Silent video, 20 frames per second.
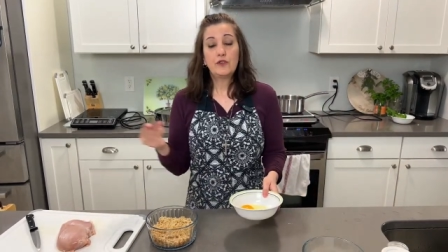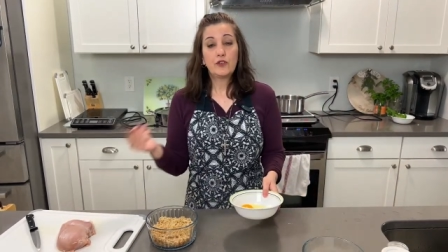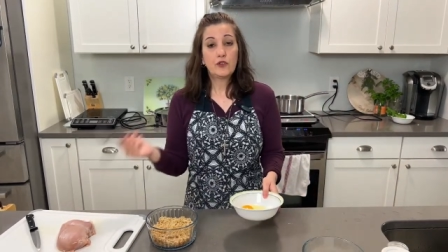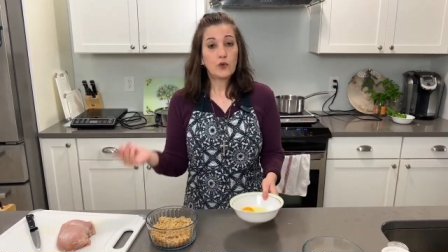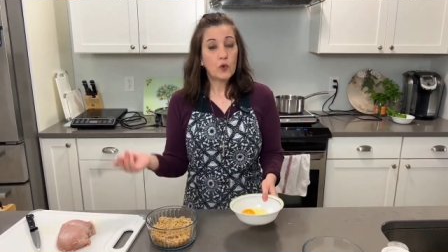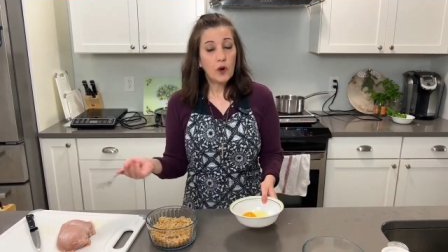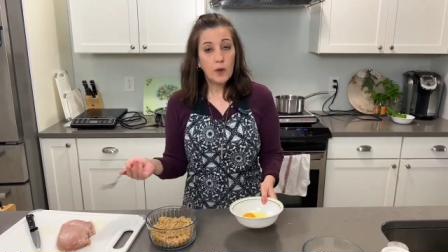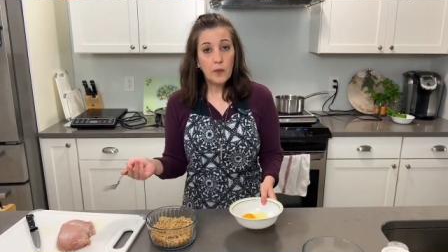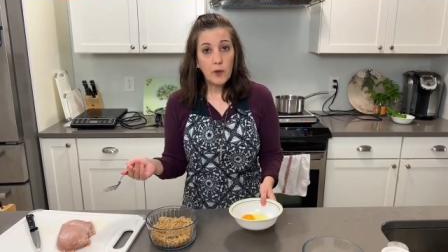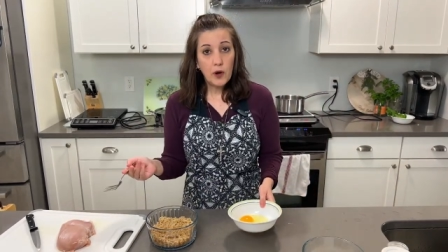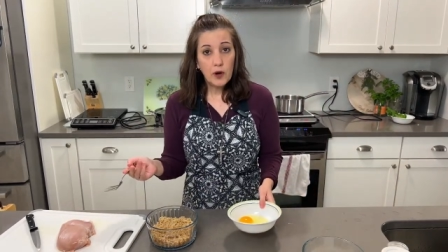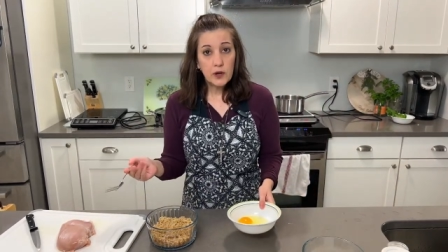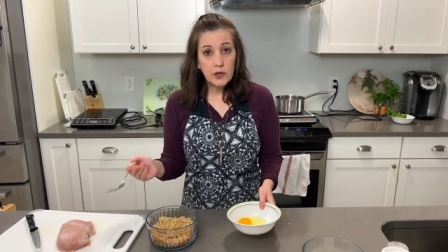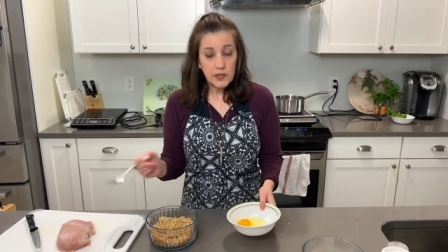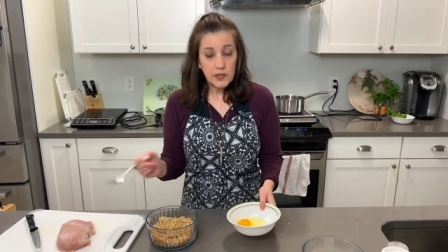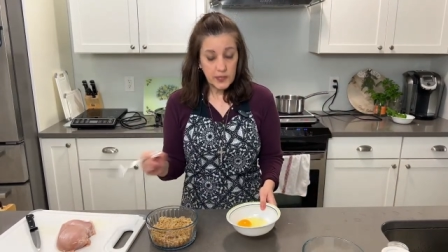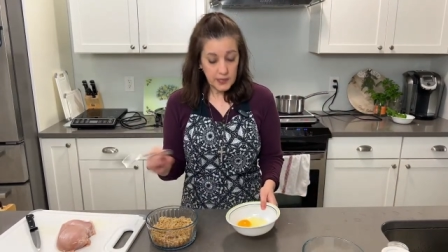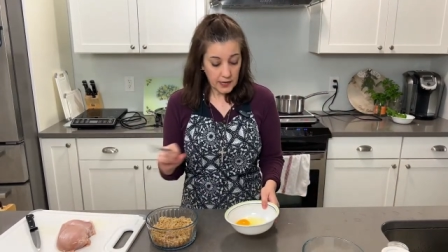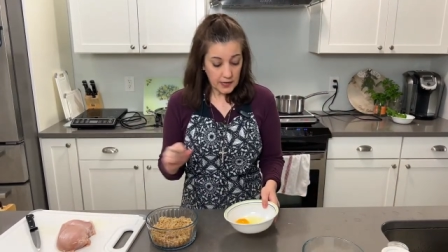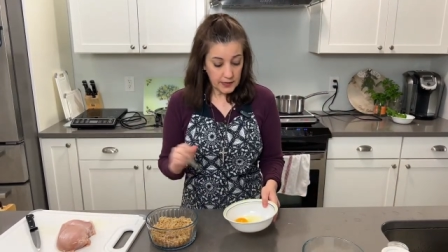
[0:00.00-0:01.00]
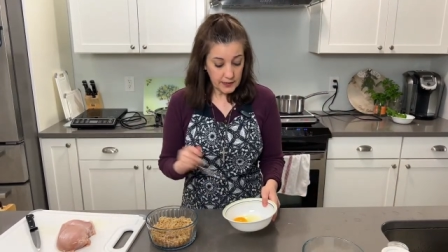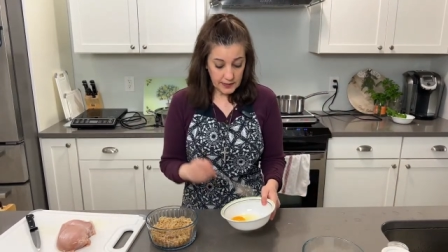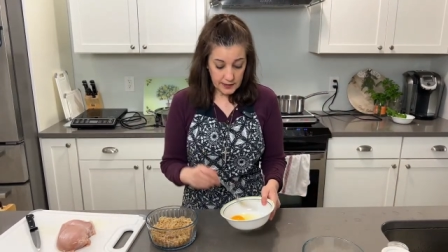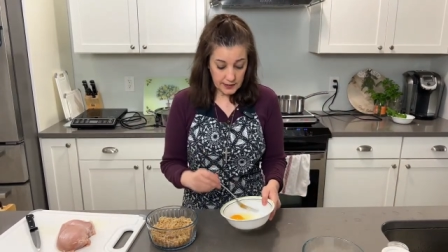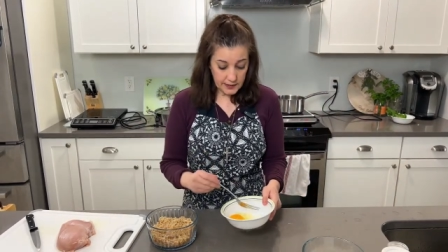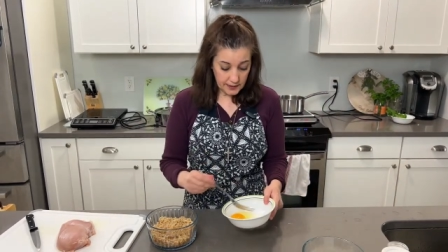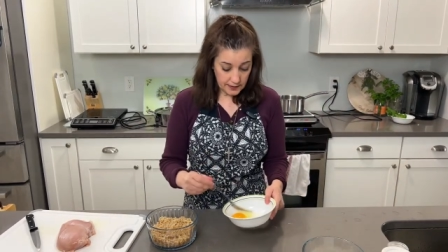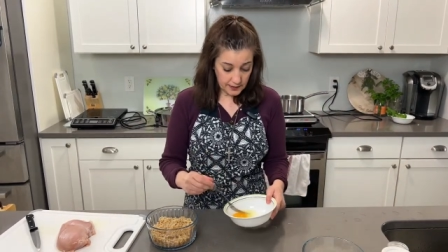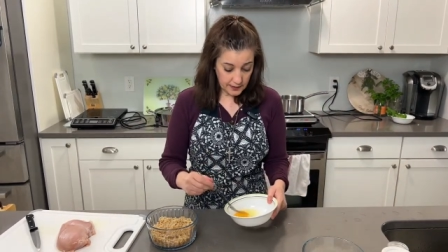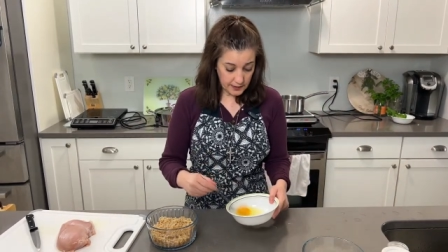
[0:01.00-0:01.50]
store bought Italian
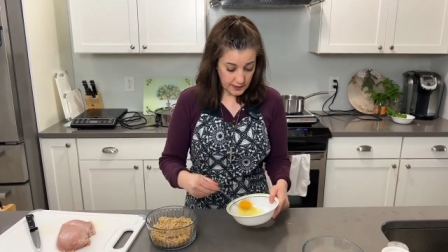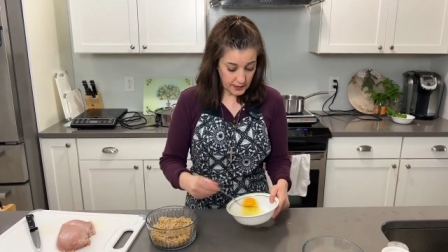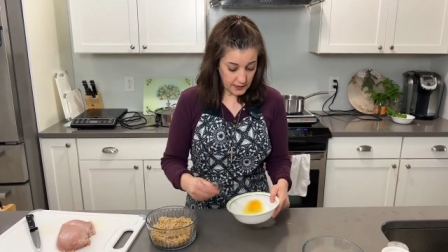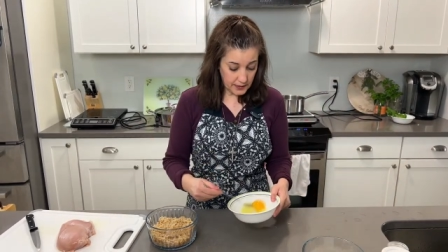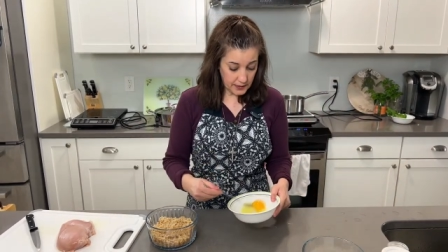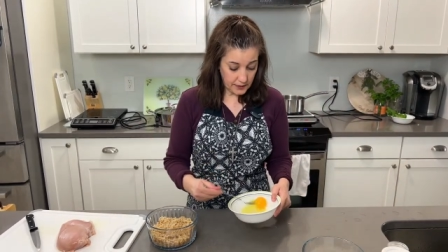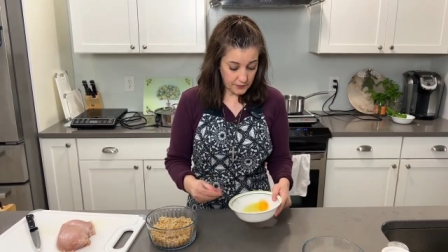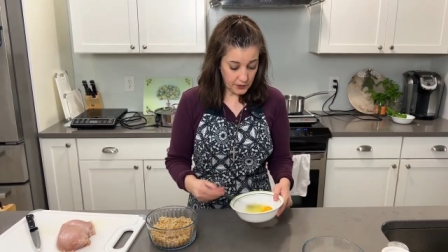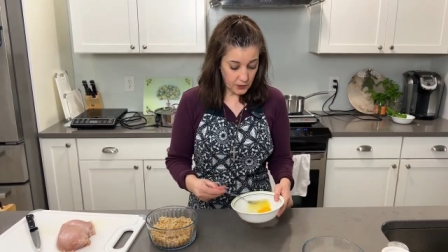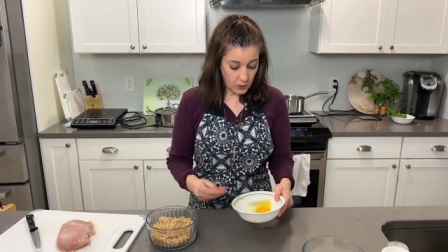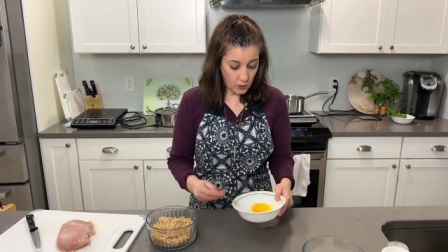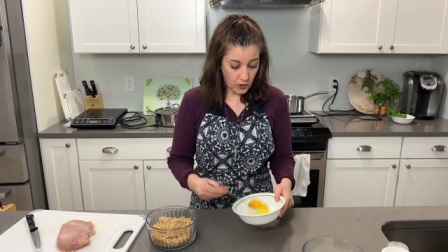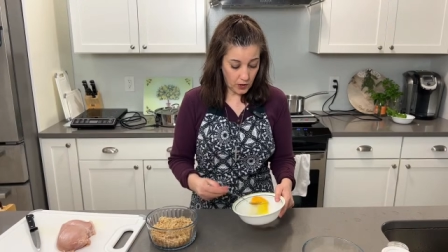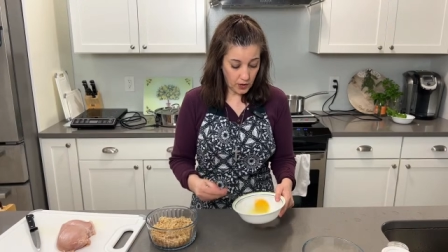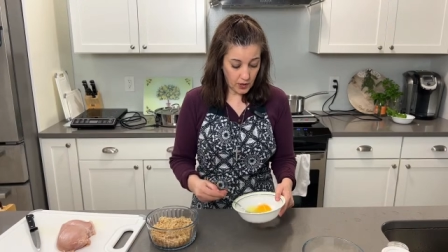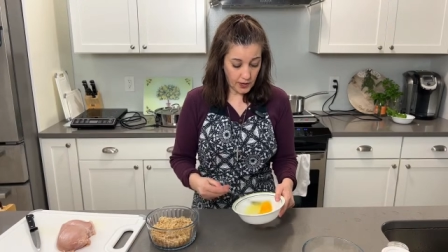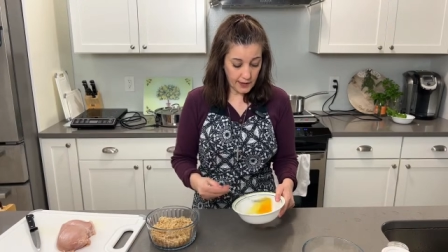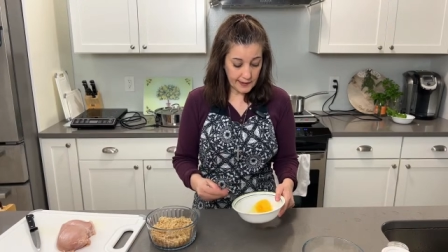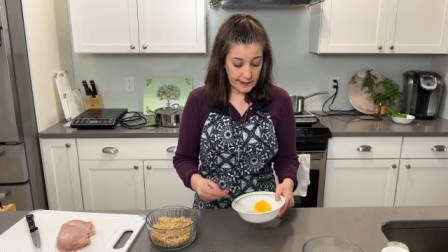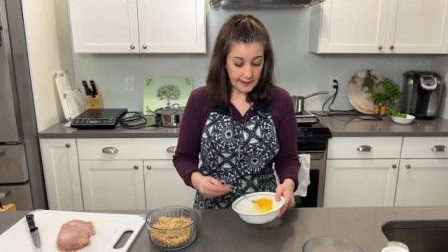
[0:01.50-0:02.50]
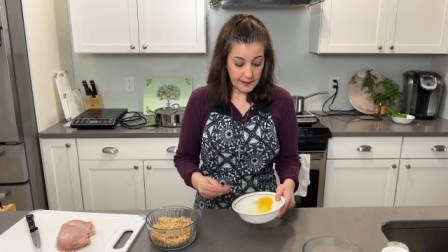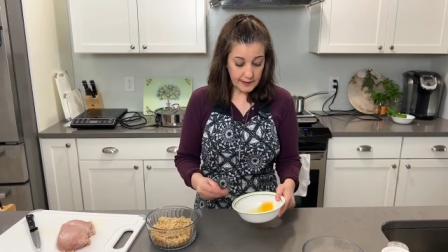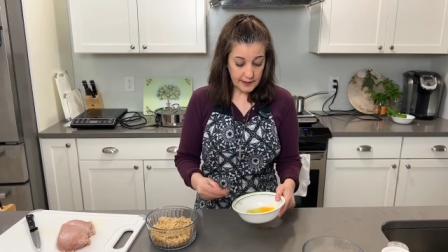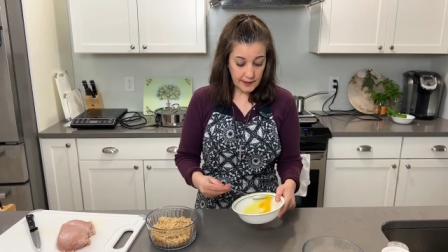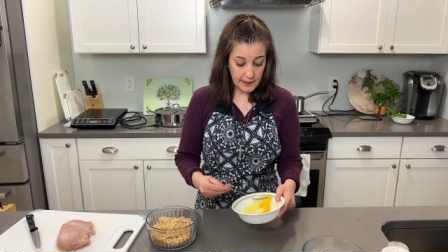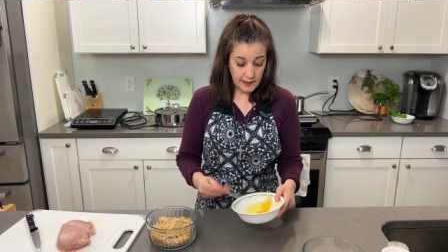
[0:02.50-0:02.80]
seasoning if you want.